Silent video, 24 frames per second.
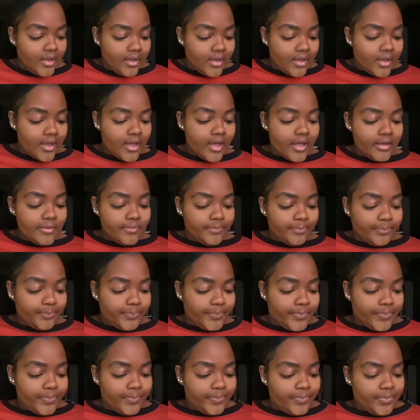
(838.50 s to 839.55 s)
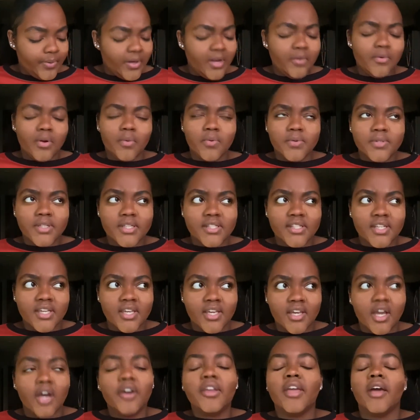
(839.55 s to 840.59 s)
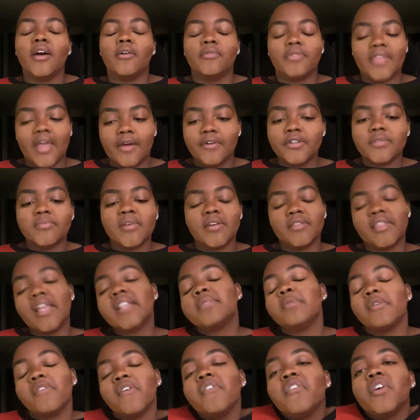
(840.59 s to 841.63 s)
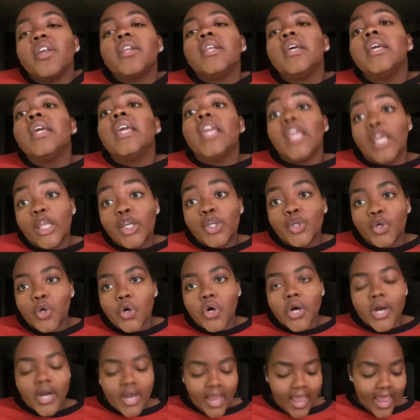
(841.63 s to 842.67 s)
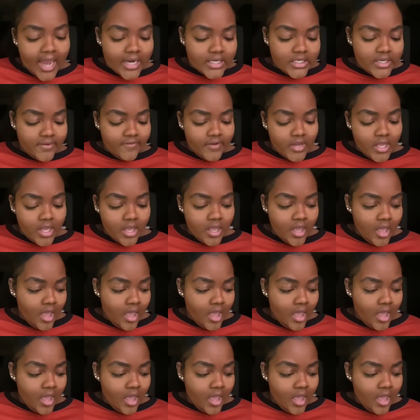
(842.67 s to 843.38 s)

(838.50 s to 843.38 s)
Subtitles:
But anyway, what was I saying? Oh yeah, that's my favorite indoor activity.